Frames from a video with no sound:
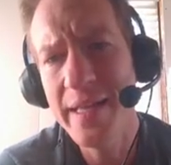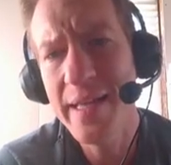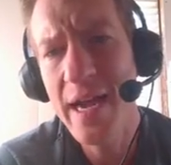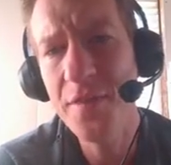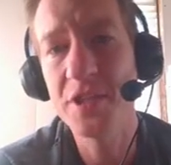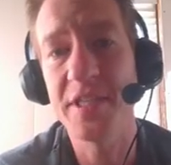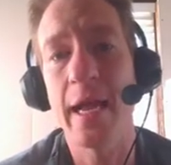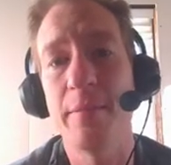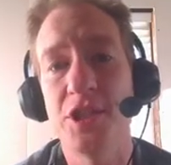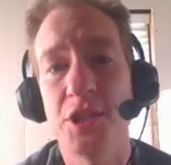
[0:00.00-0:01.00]
And their
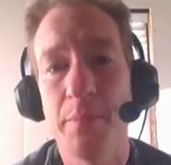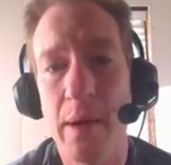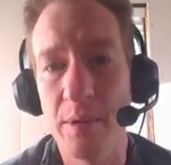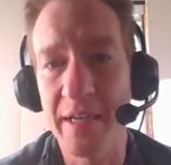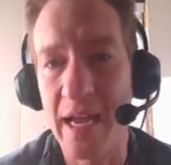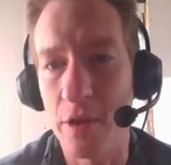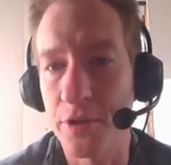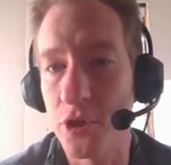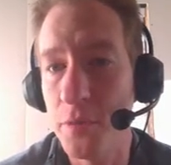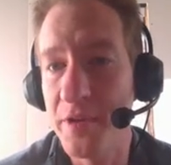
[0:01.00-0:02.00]
damage to public
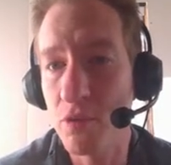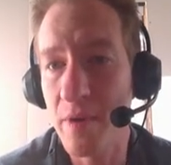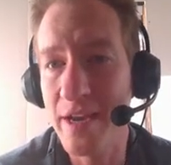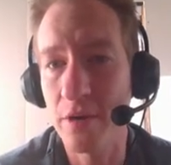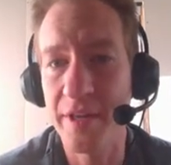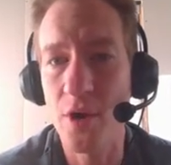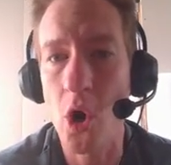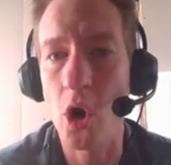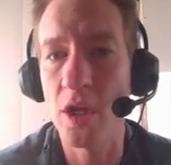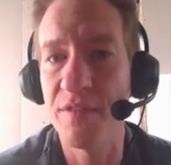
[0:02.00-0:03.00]
health could be greater than
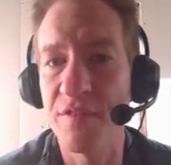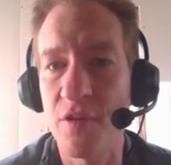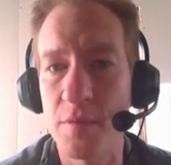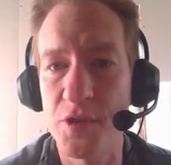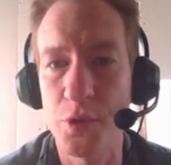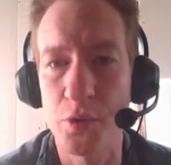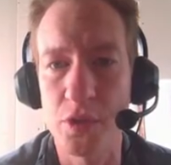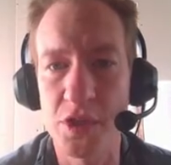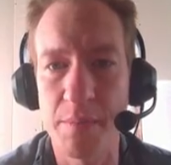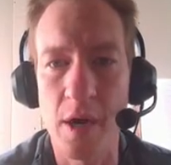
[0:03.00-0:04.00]
all of the
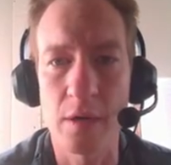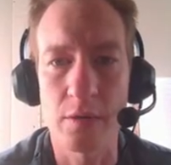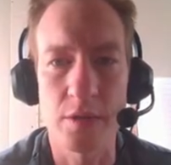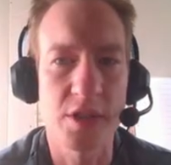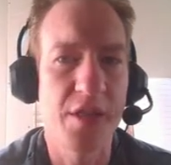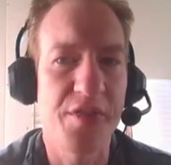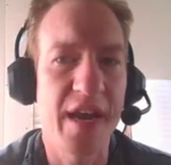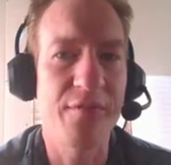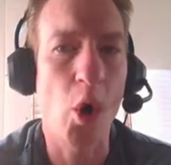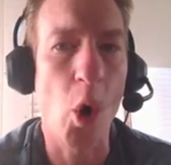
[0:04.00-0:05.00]
pharmaceutical debacles
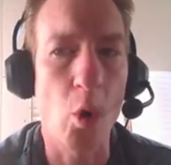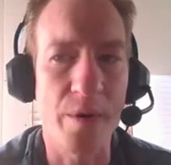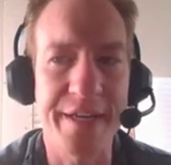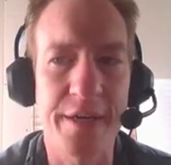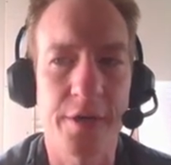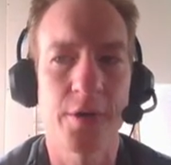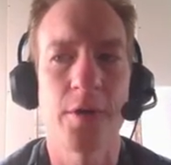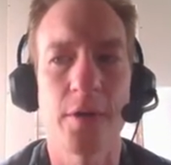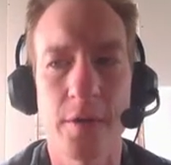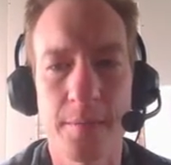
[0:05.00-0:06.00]
that have already
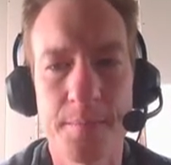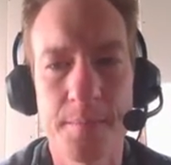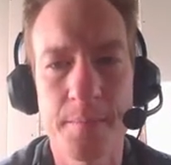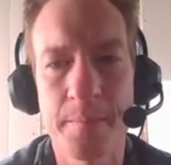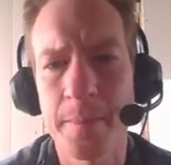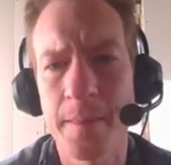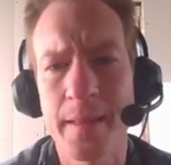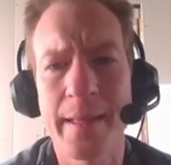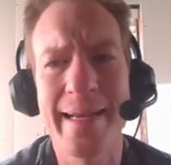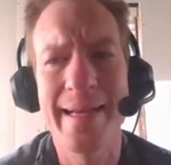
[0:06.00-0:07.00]
occurred.
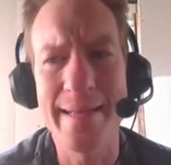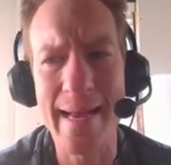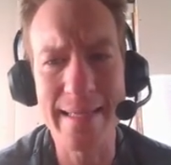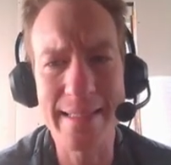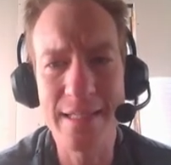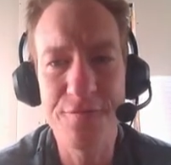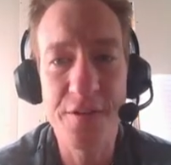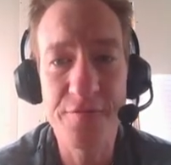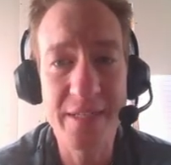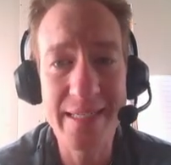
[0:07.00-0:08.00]
In the
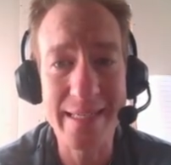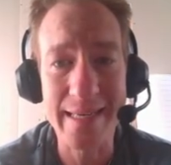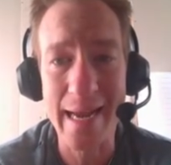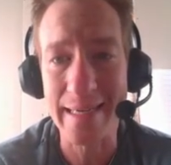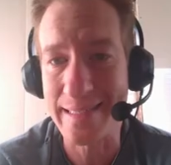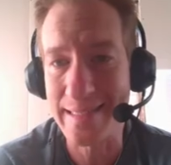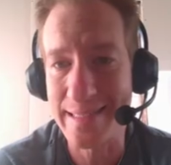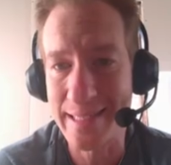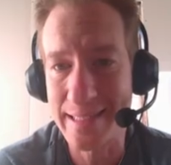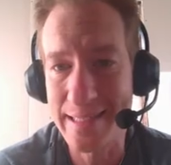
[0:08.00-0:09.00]
1950s and
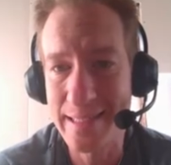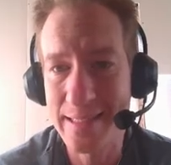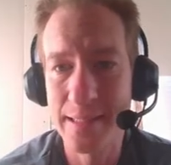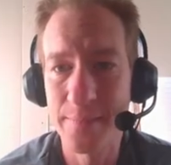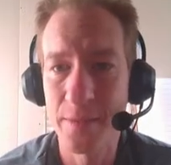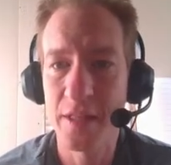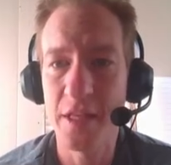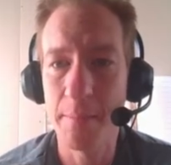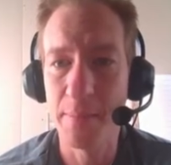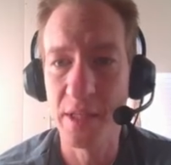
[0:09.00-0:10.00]
1960s,
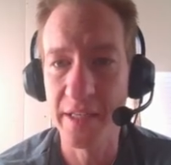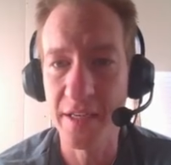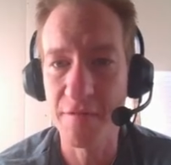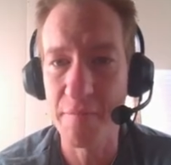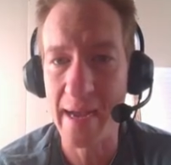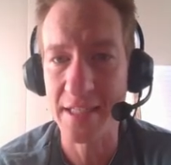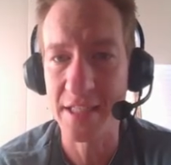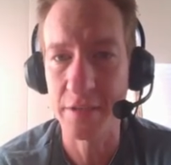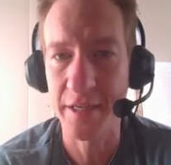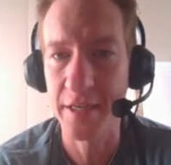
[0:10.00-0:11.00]
the ability of
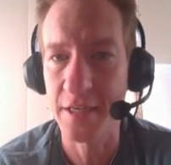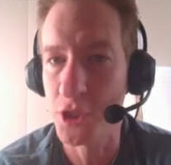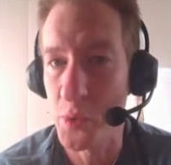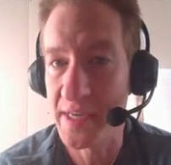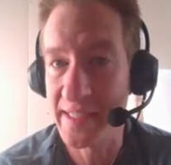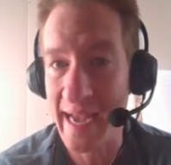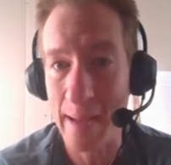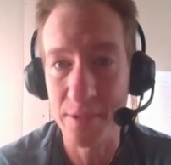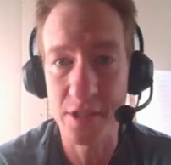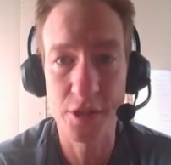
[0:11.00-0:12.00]
bacteria to
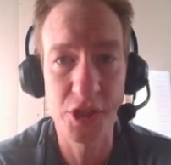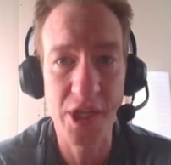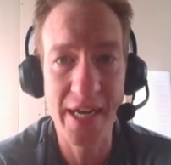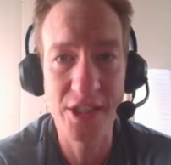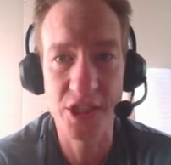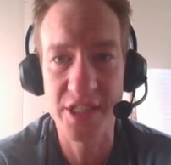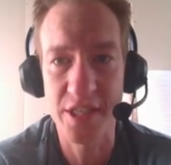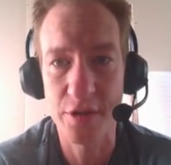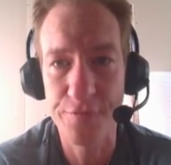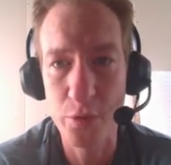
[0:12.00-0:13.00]
adapt to changes
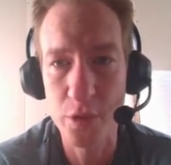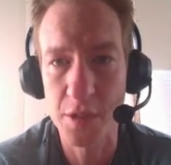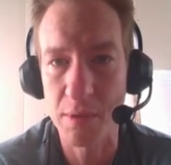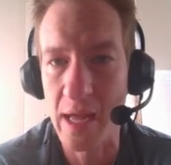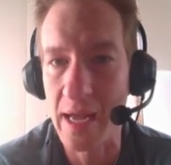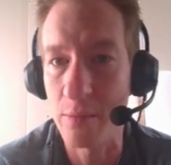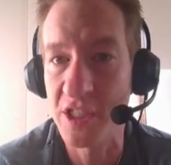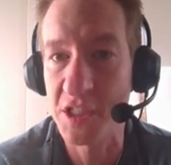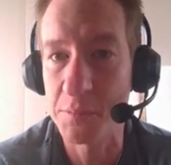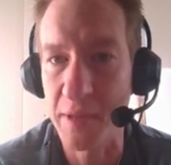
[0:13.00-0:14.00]
in their food supply
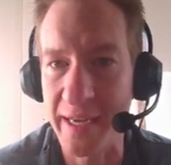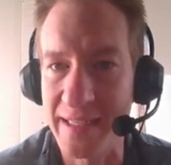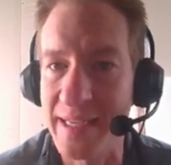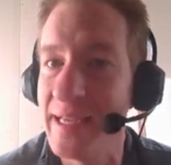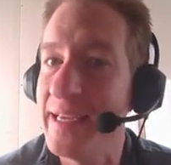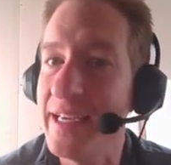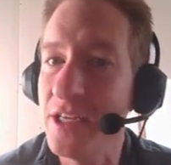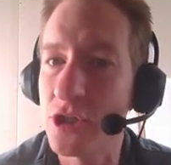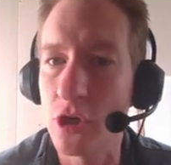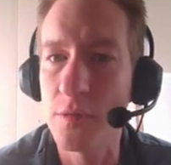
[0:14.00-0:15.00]
was explained
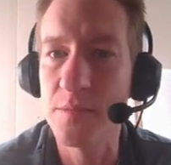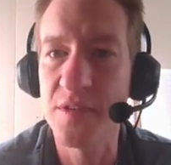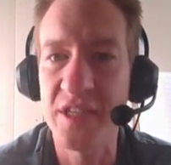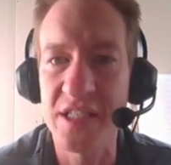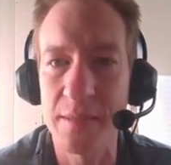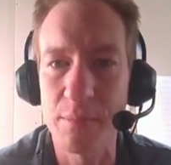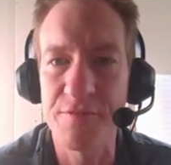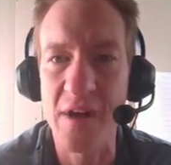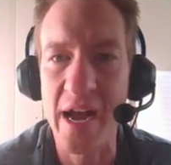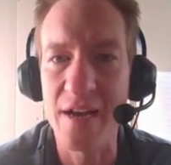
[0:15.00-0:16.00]
in terms of a
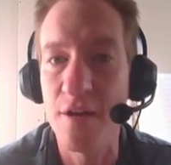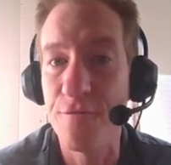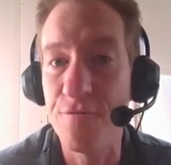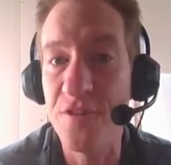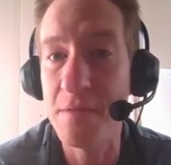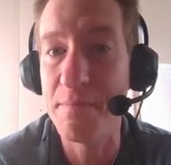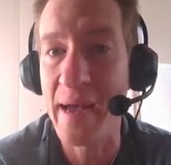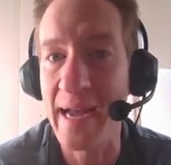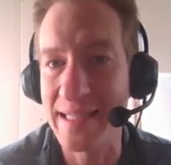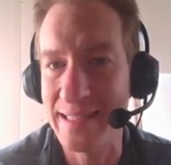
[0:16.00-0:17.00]
simplified
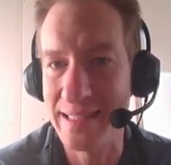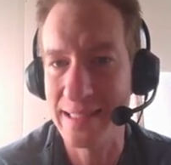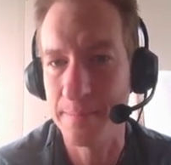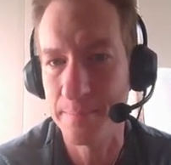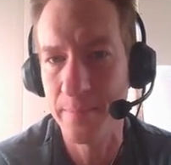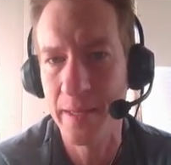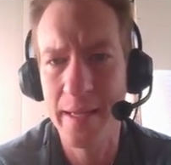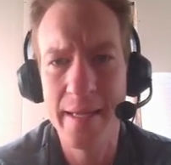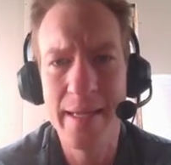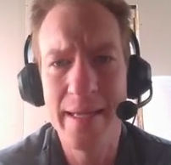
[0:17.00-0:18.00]
feedback system.
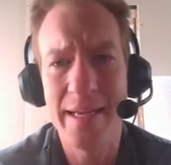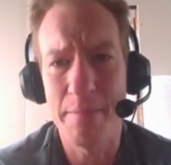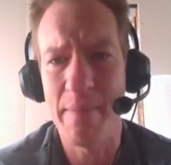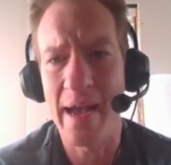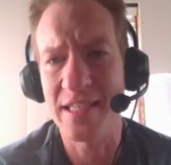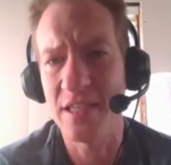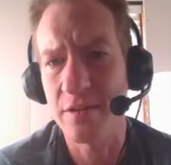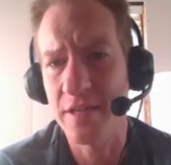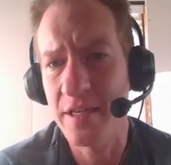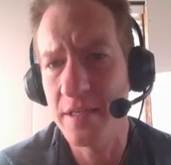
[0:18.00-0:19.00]
In
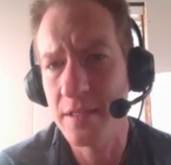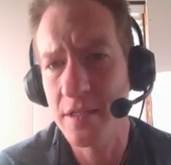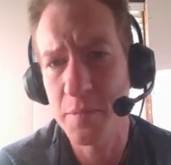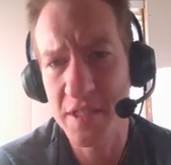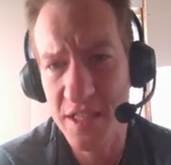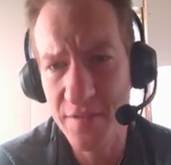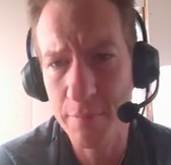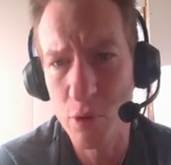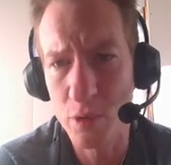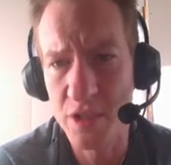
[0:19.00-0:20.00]
bacteria,
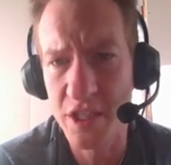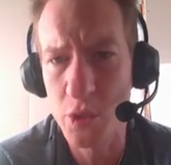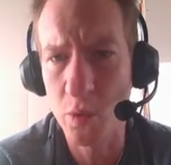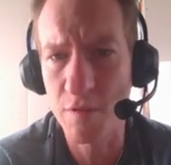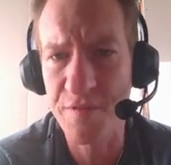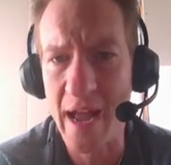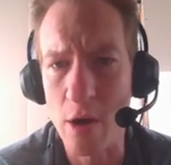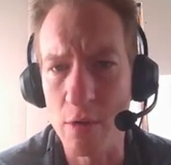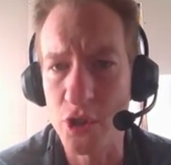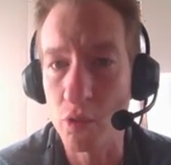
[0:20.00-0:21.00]
specific proteins were
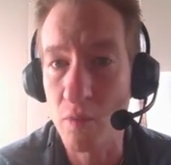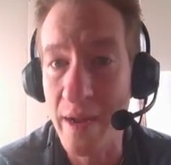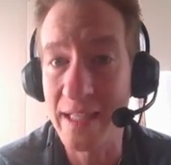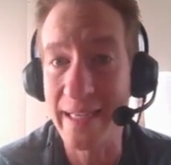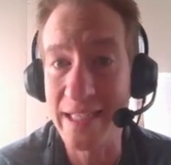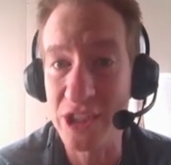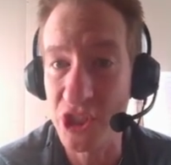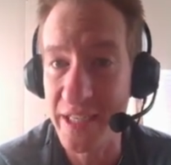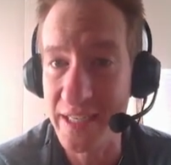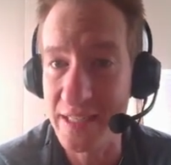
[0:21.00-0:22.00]
found to regulate
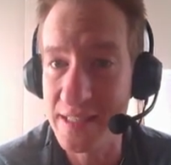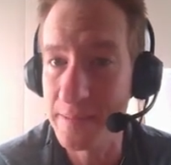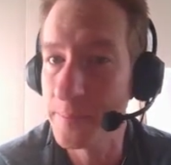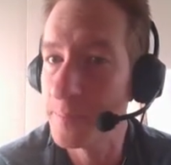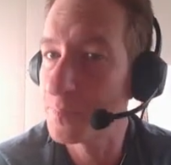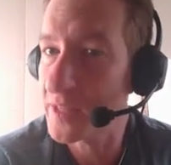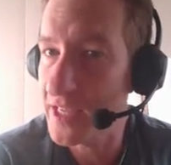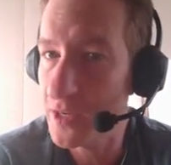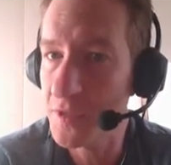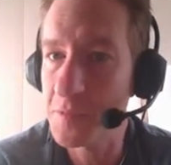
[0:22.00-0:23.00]
genes
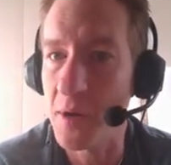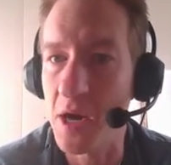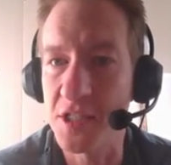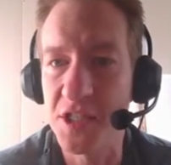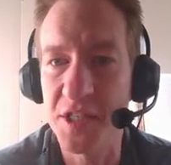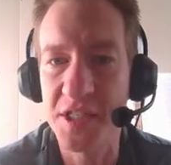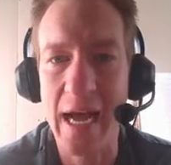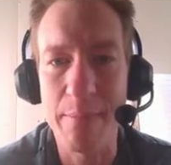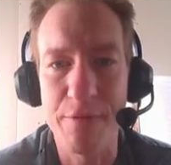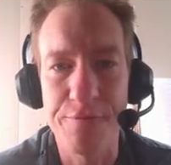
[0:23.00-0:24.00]
in response to the
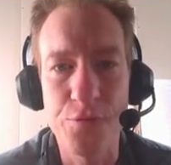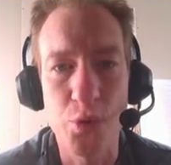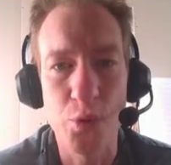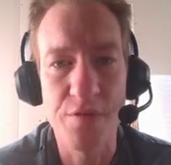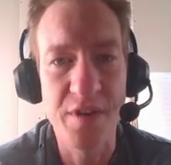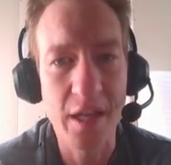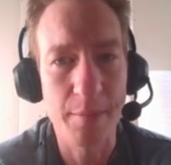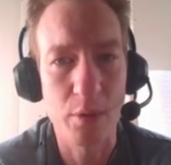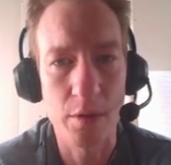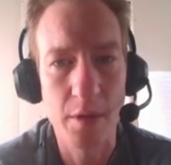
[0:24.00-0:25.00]
type of food
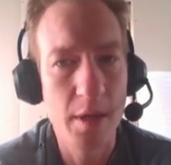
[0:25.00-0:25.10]
available.